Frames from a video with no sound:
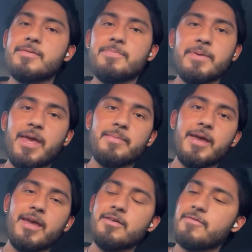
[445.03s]
became a
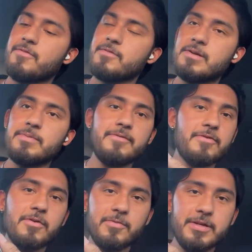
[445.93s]
hater for a little bit for
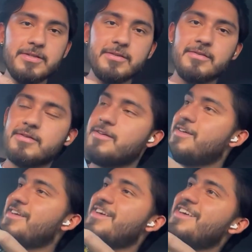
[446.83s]
no reason. Oh